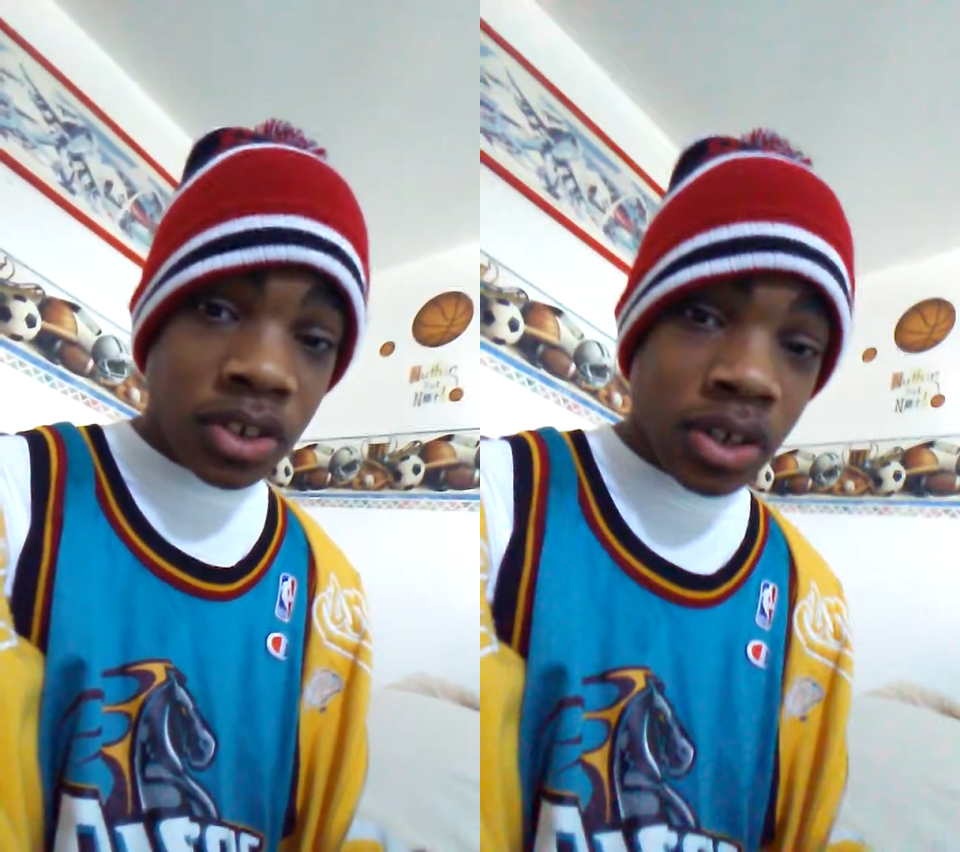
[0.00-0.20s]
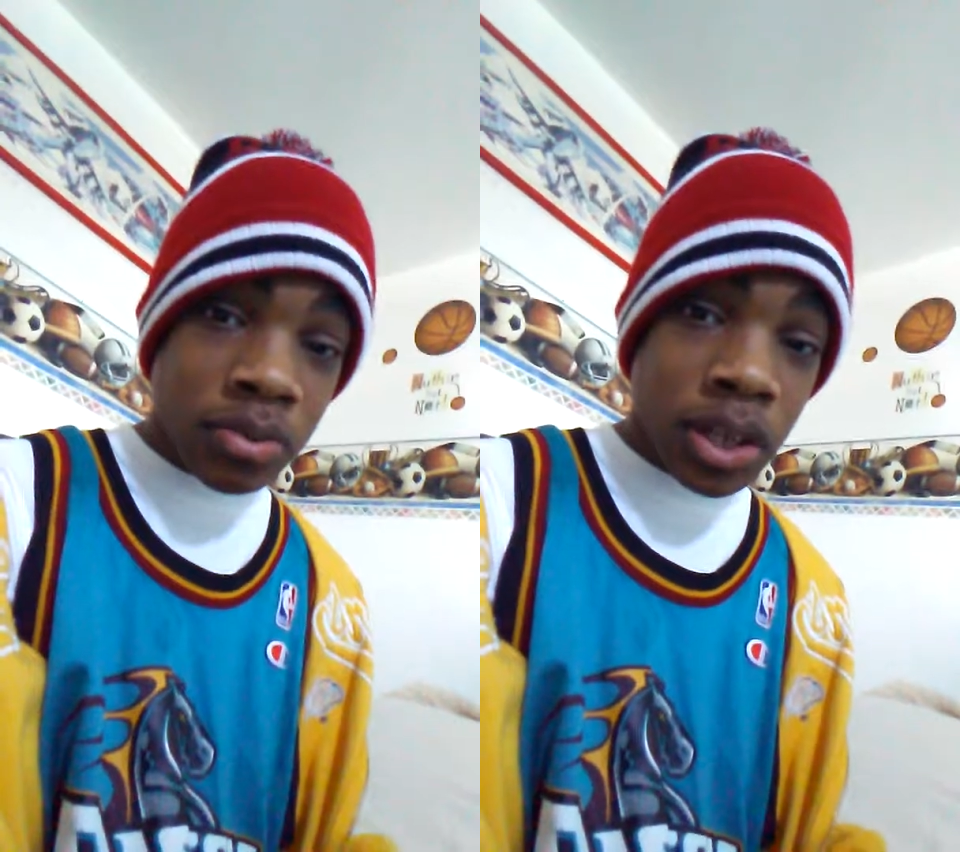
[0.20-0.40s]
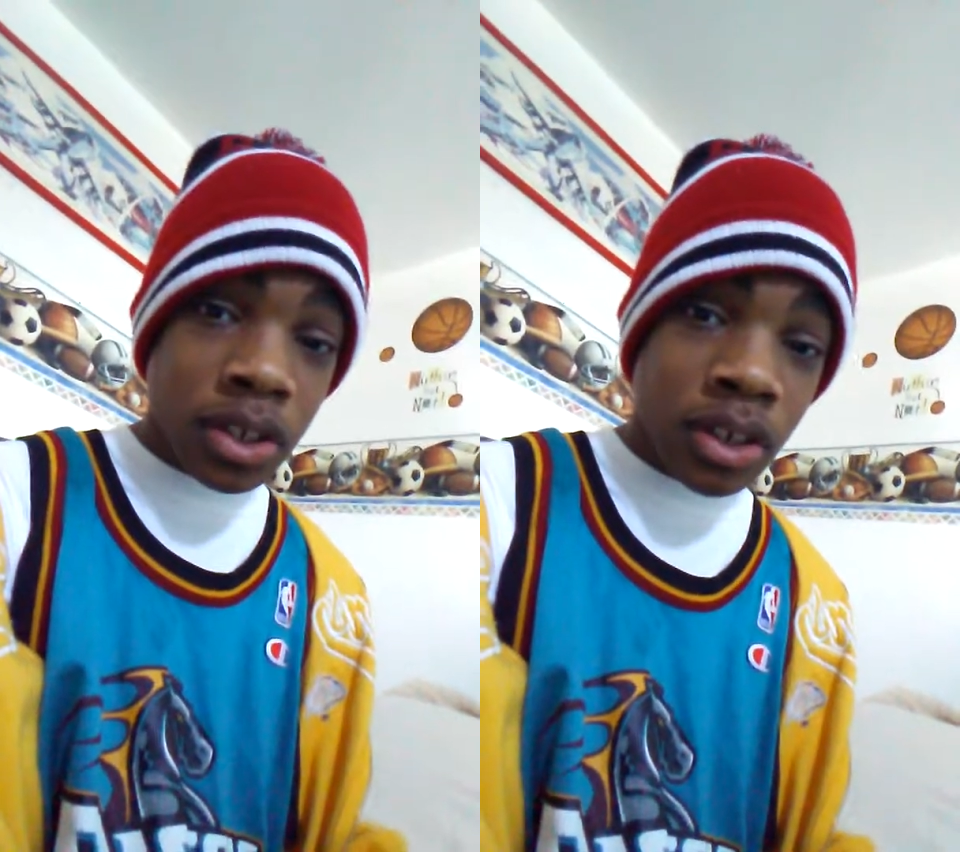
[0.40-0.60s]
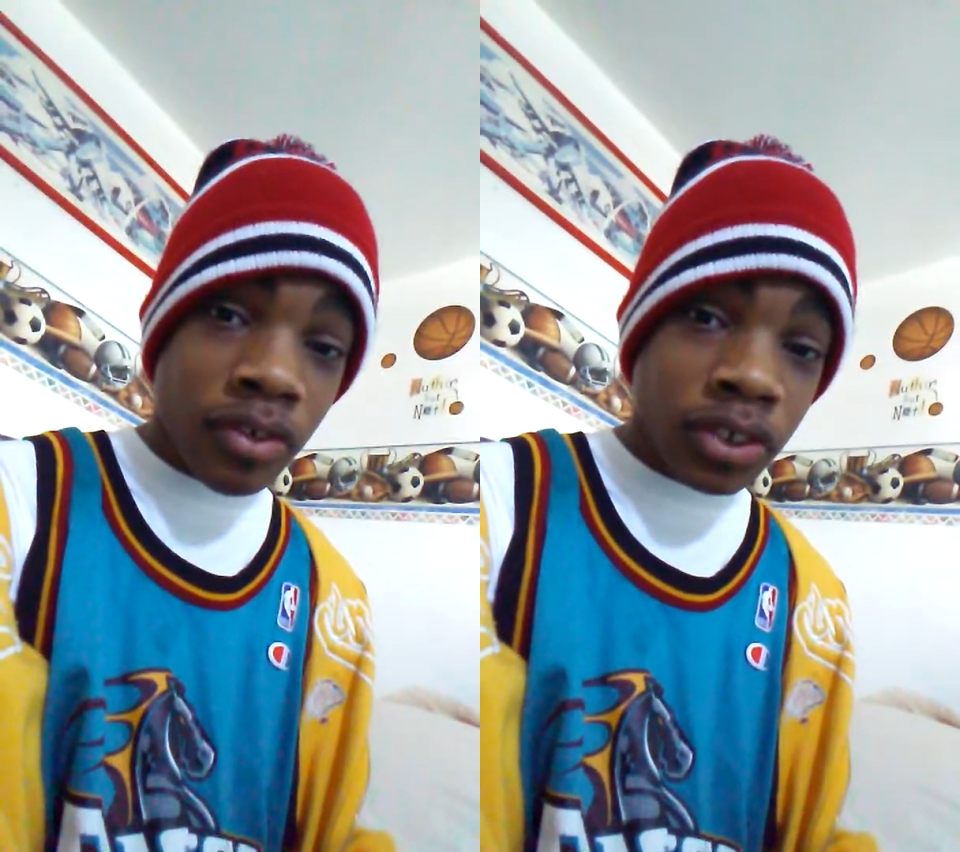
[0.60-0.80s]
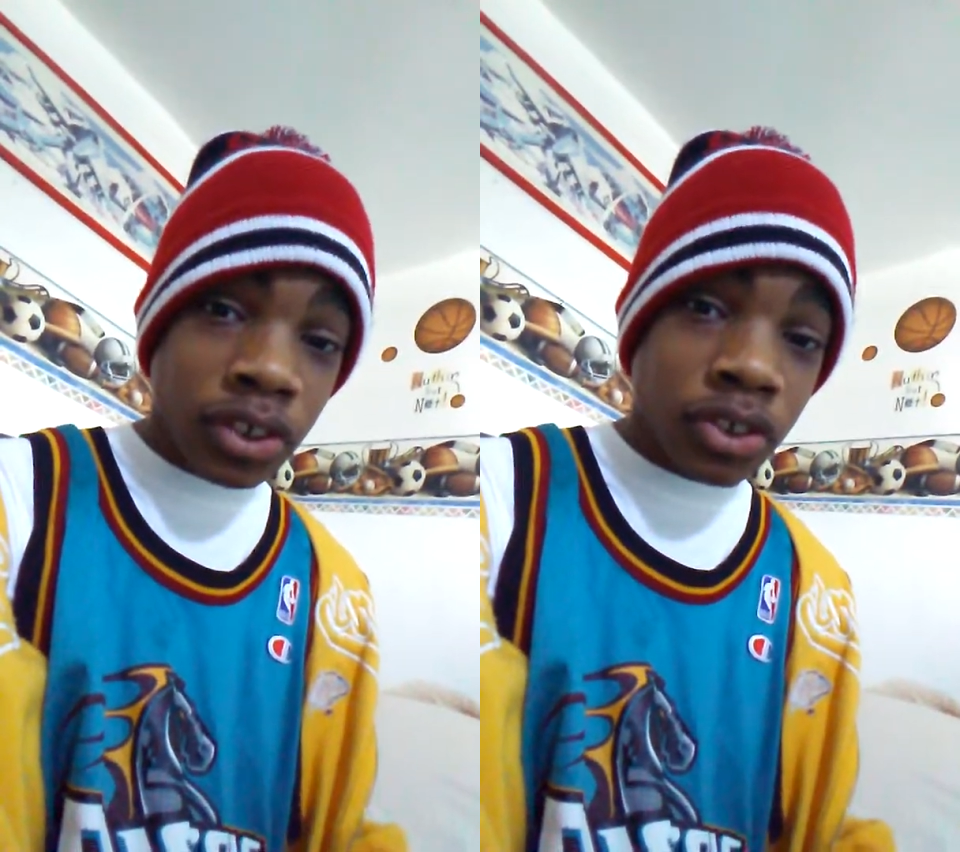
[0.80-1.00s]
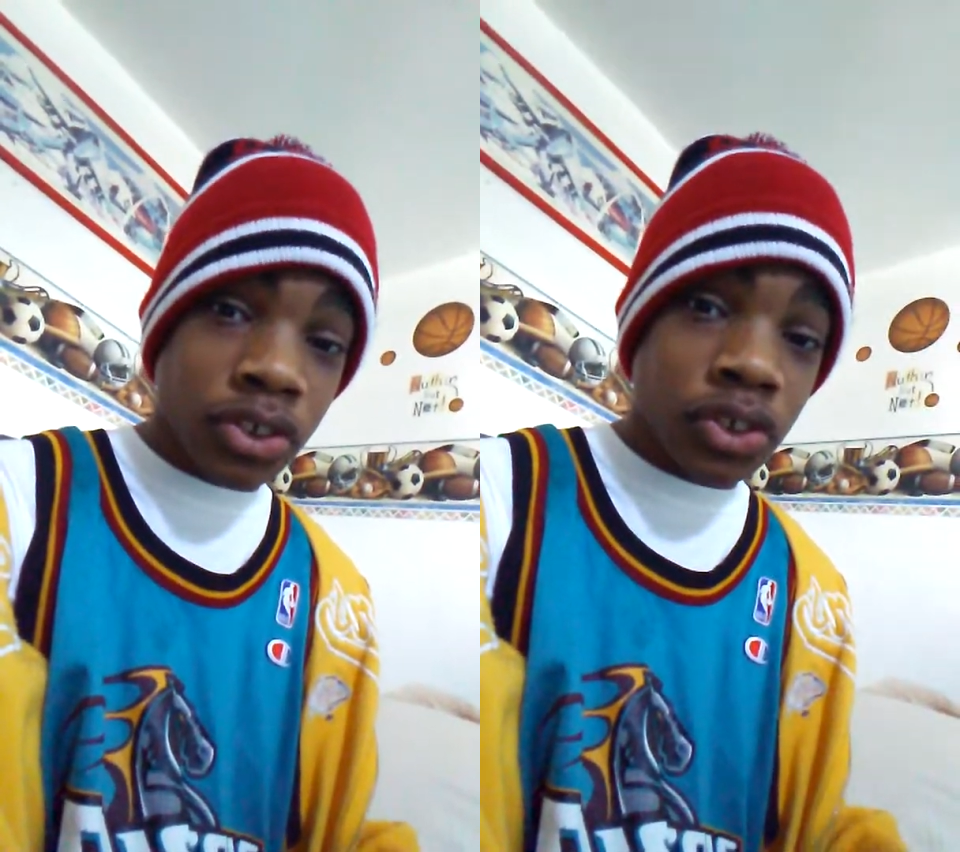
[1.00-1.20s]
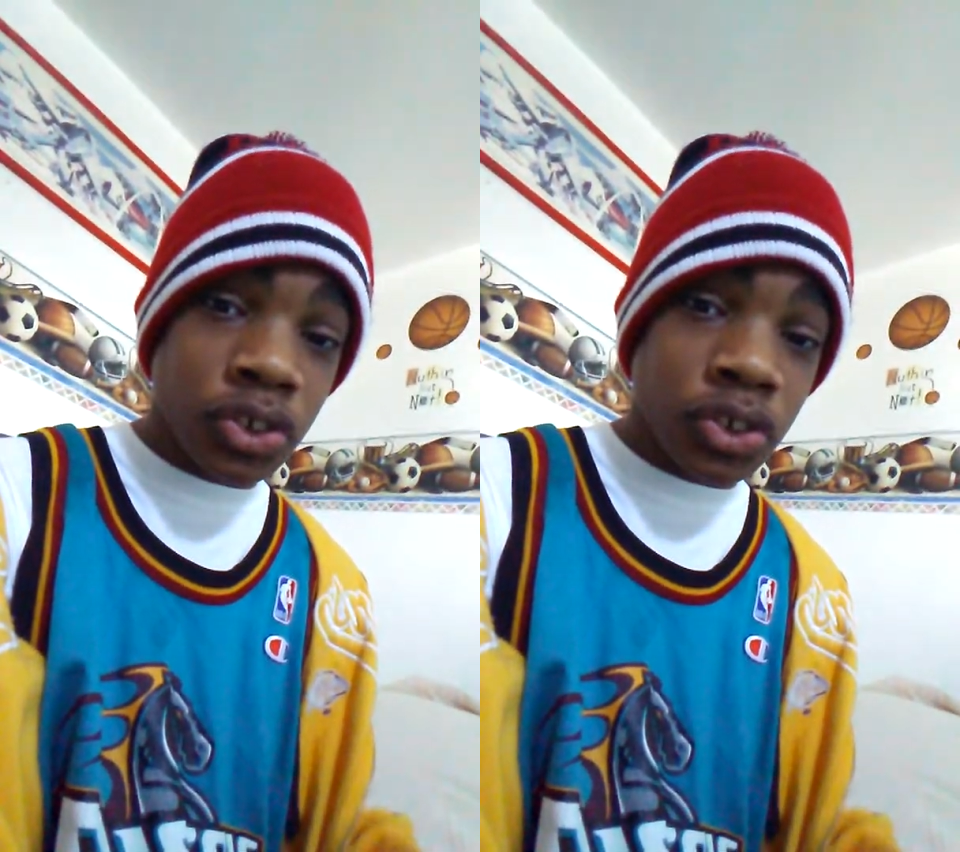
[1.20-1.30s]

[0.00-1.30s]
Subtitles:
Cupcake Lover Girl.